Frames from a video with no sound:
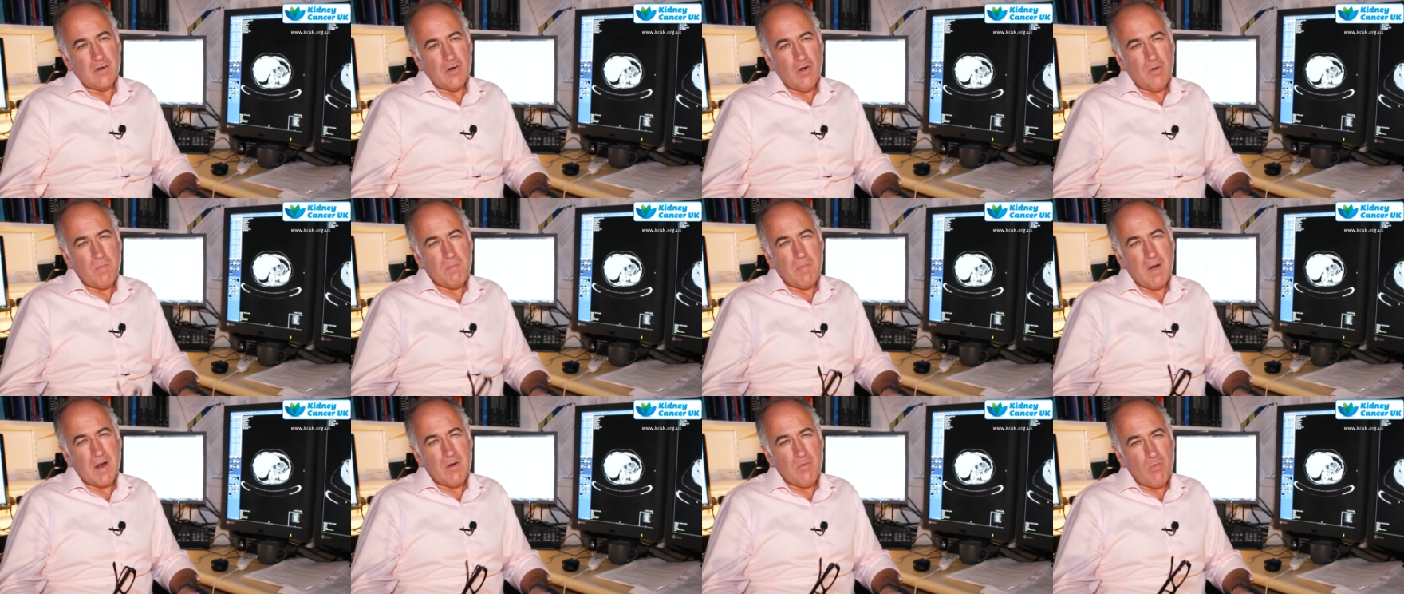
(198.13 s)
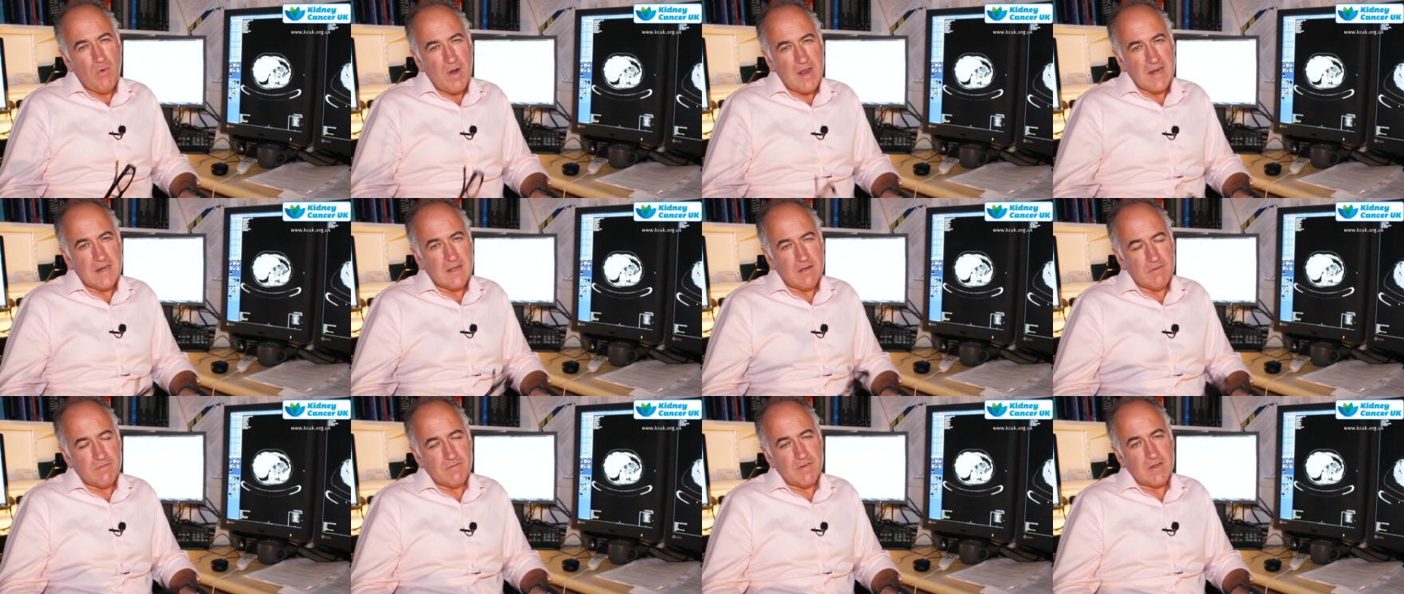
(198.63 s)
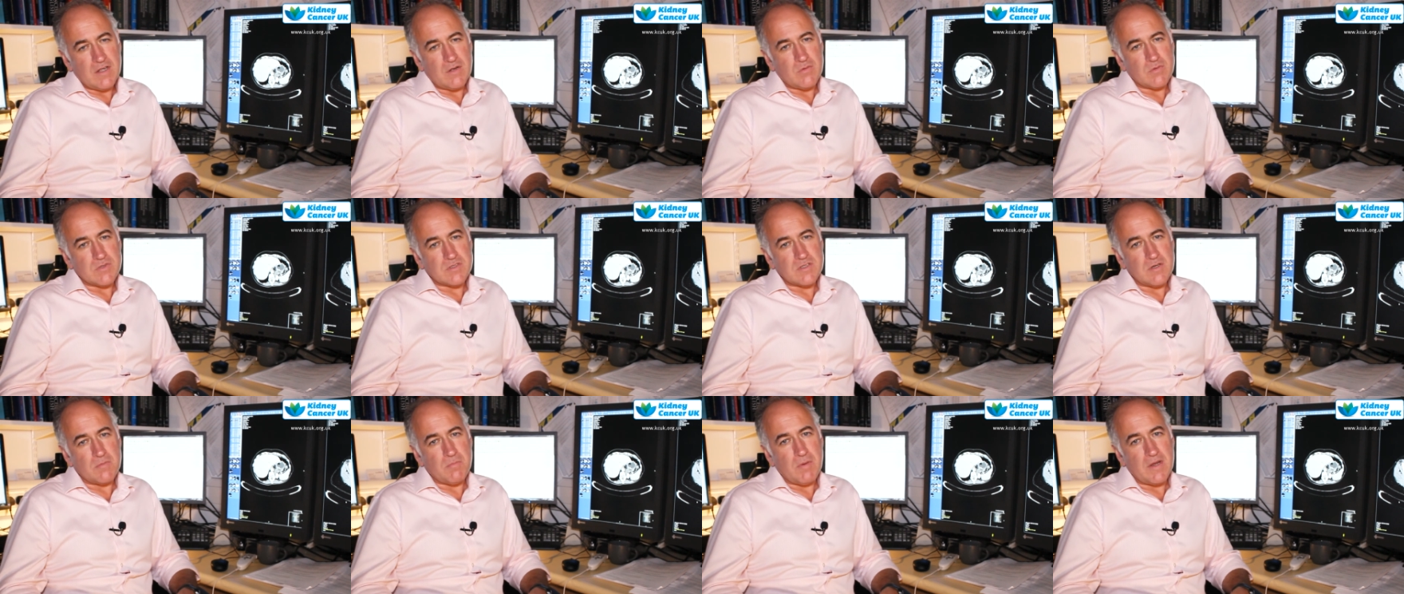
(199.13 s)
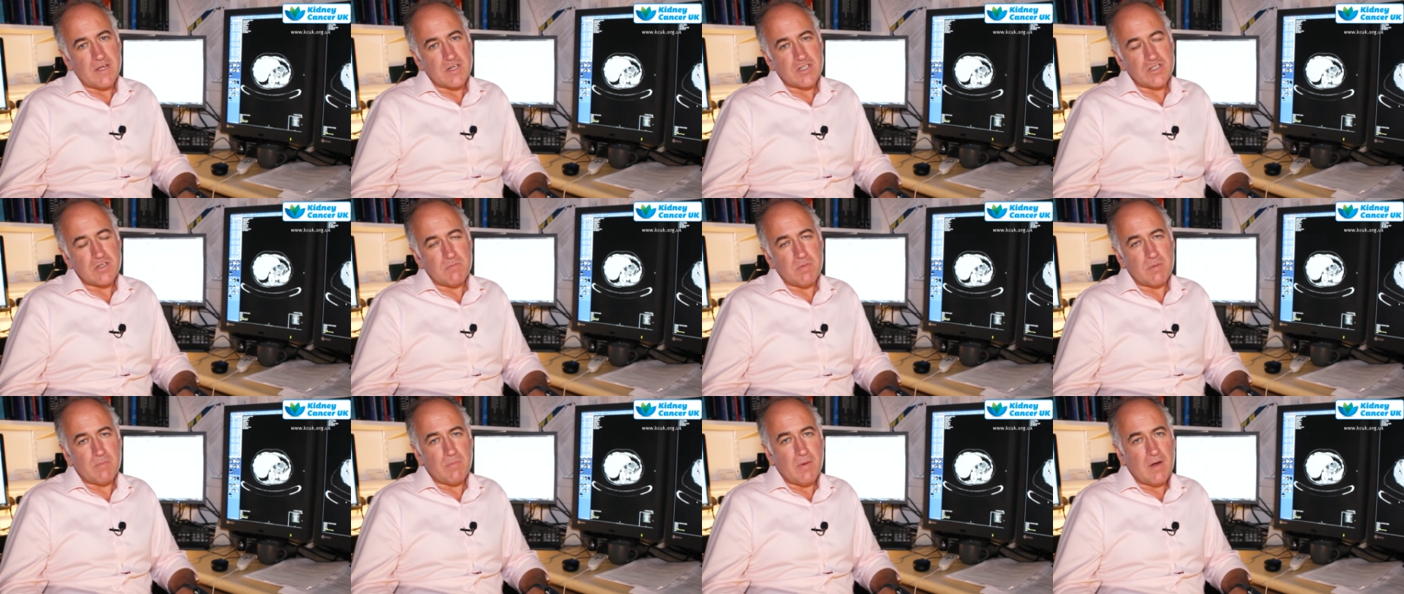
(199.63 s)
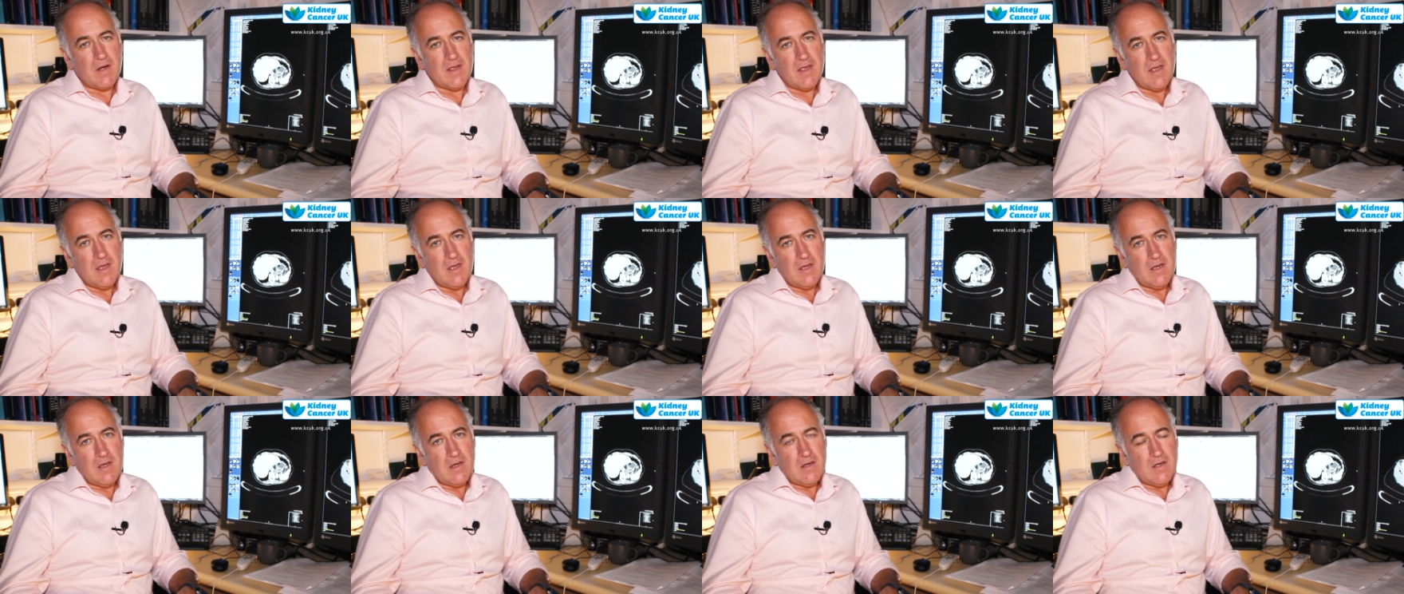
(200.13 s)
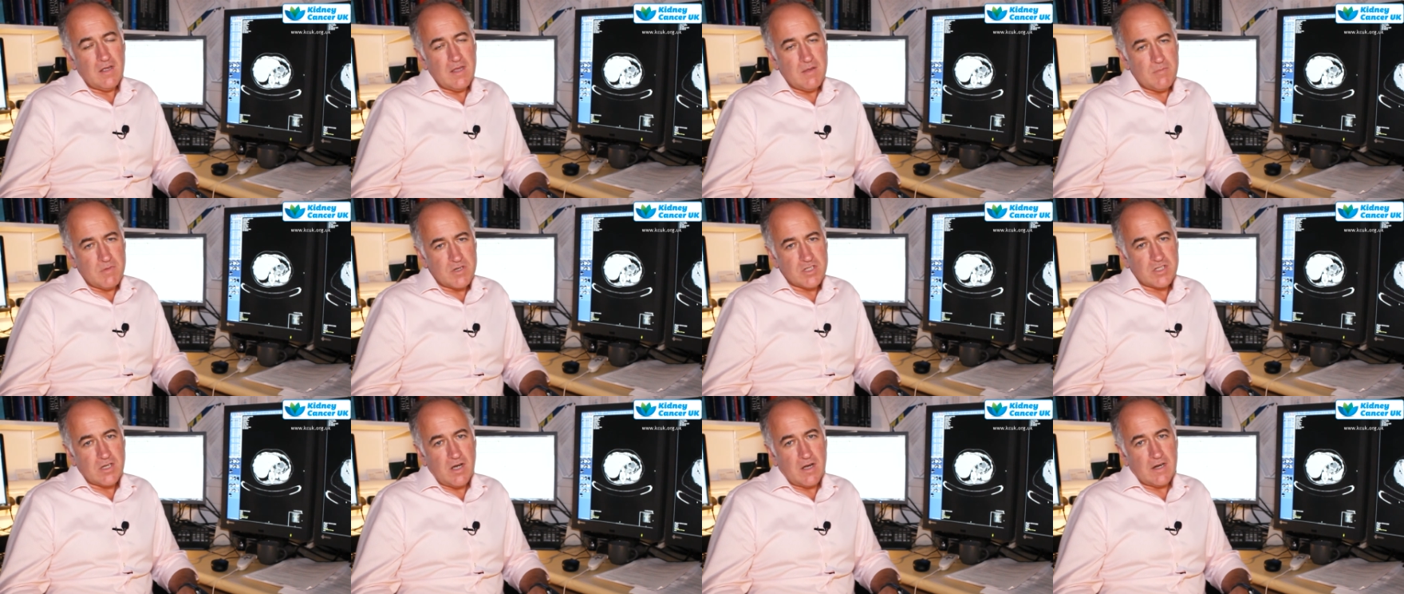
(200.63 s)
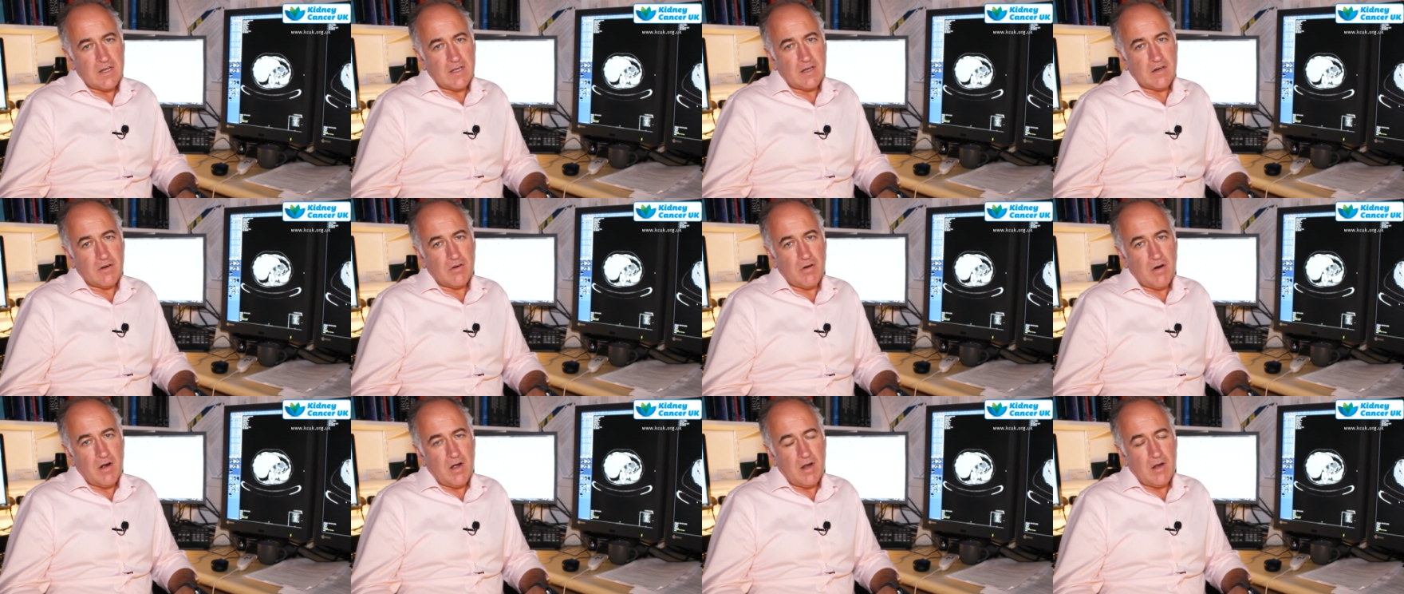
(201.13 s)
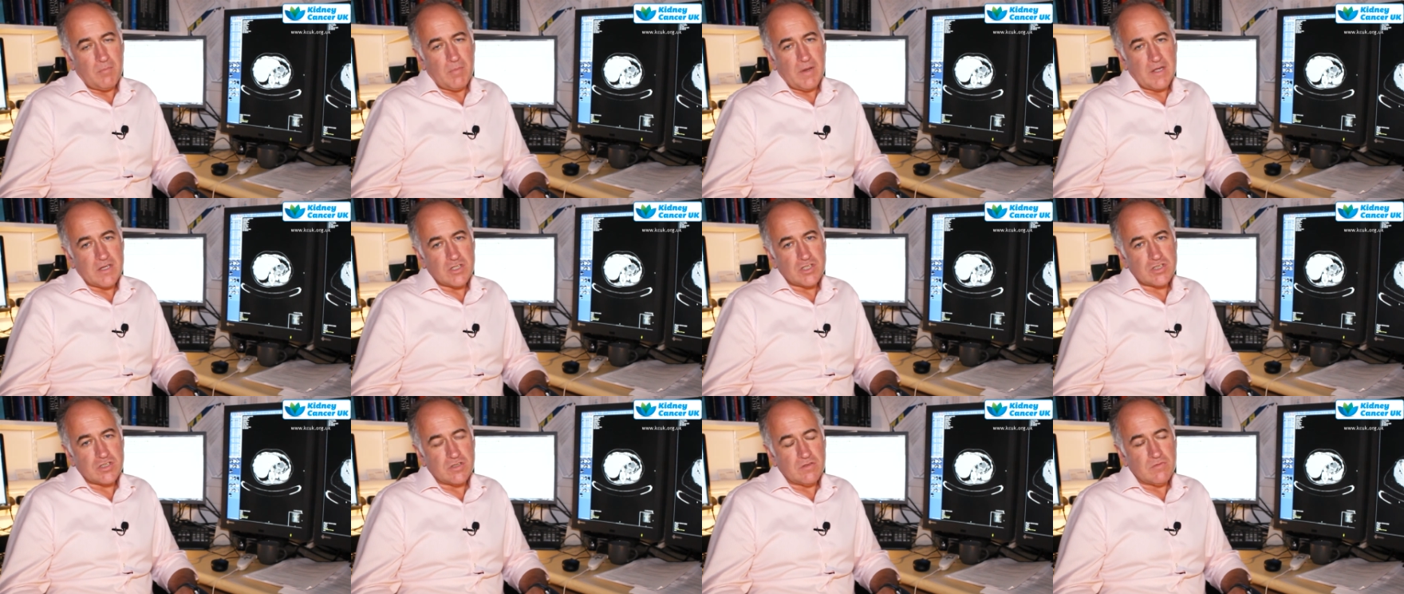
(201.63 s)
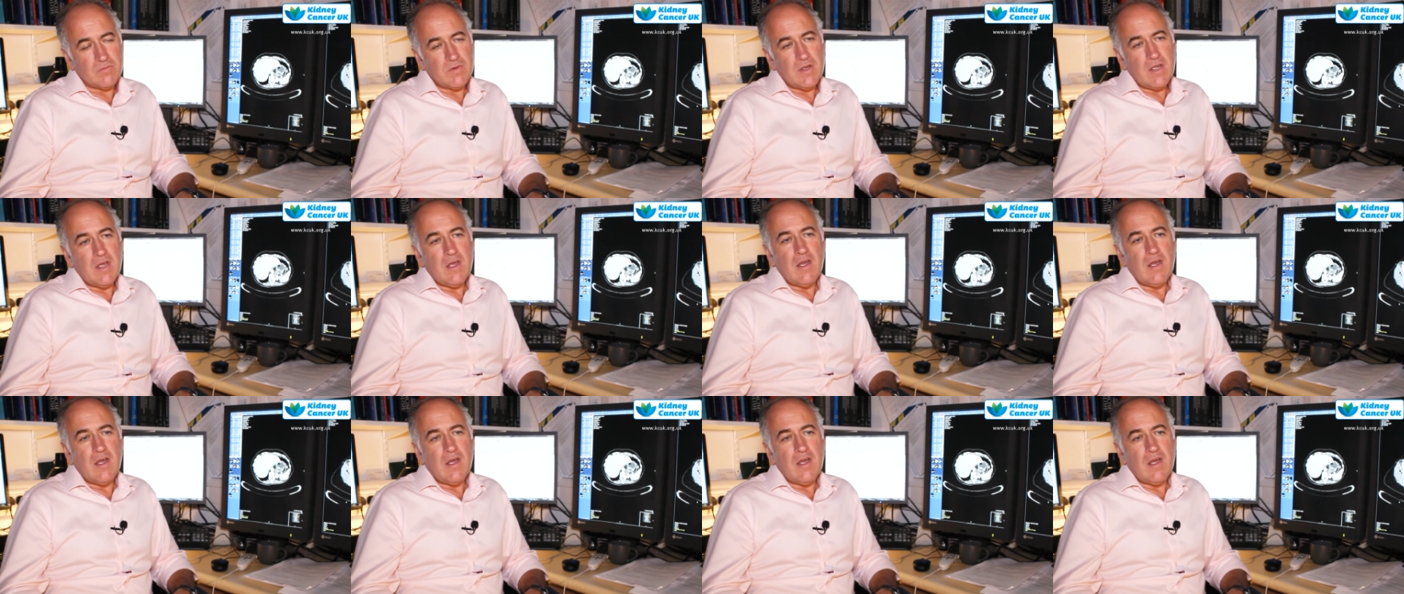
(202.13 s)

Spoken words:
not by radiofrequency ablation, but by image-guided cryoablation.